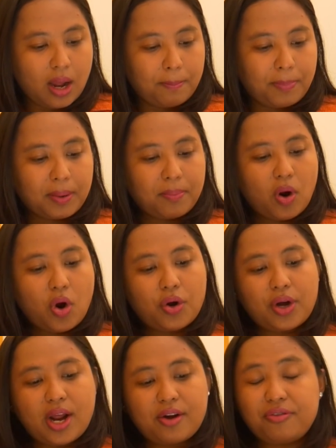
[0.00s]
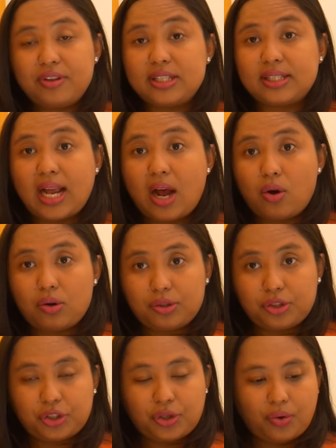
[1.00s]
permohonan visa
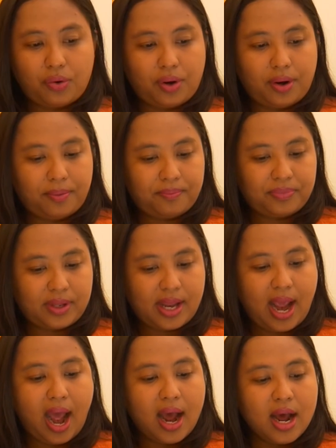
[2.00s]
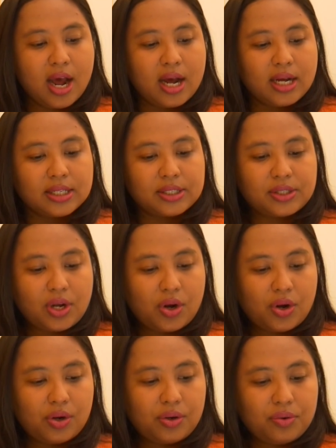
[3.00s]
onshore.
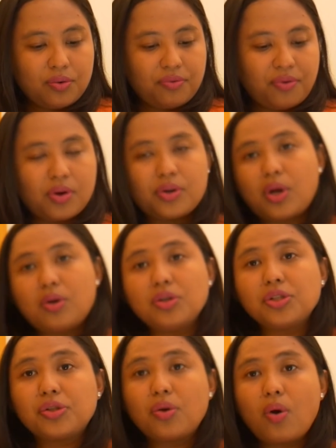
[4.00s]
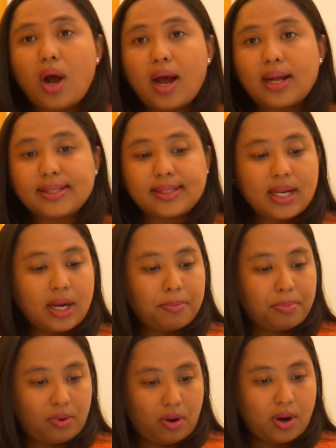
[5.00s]
So for those who are still
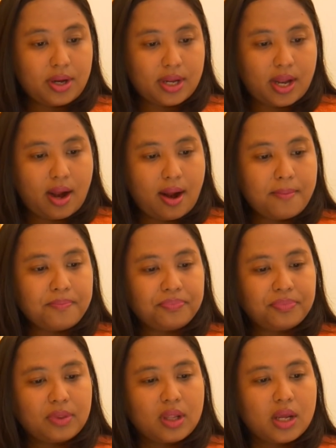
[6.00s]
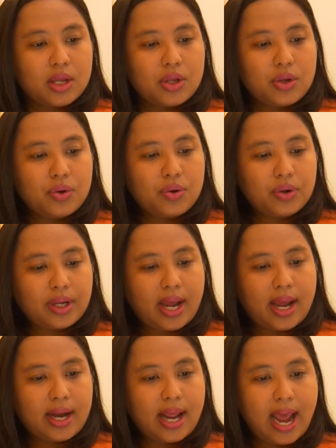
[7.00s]
abroad, you
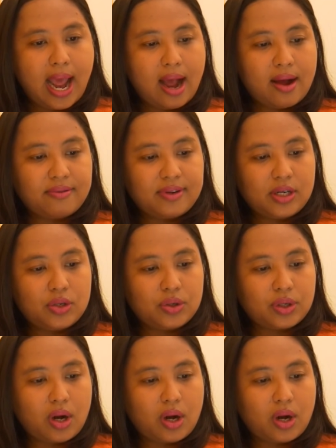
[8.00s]
can have a look